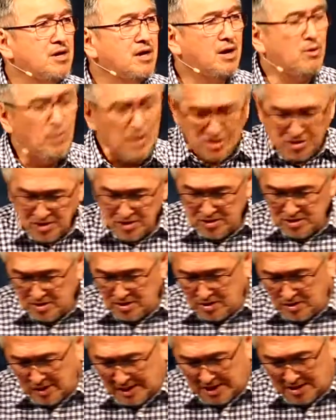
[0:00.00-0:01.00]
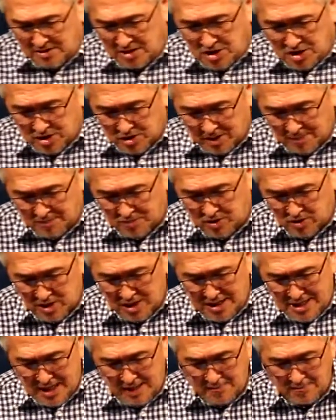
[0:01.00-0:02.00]
I want you to look at the scripture
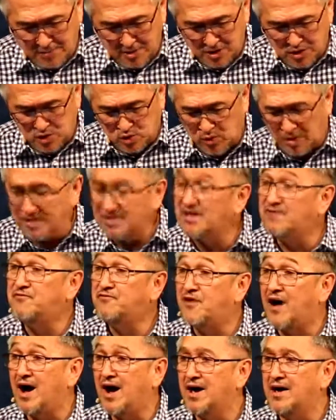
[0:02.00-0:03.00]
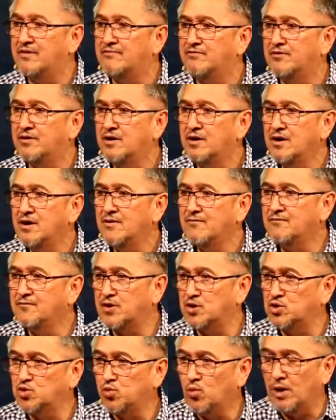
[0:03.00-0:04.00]
in Numbers 25,
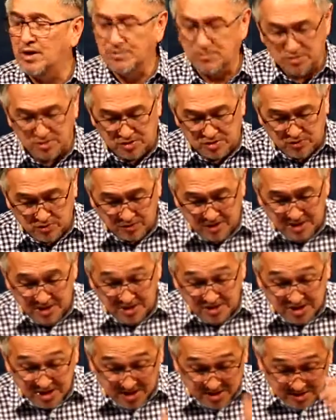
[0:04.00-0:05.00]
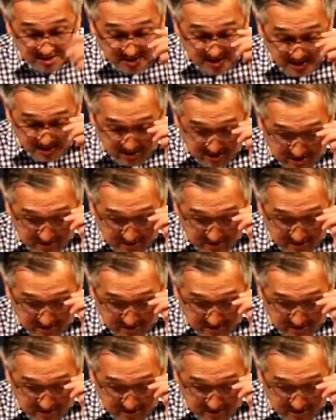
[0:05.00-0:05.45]
verse 1 to 3. It says this.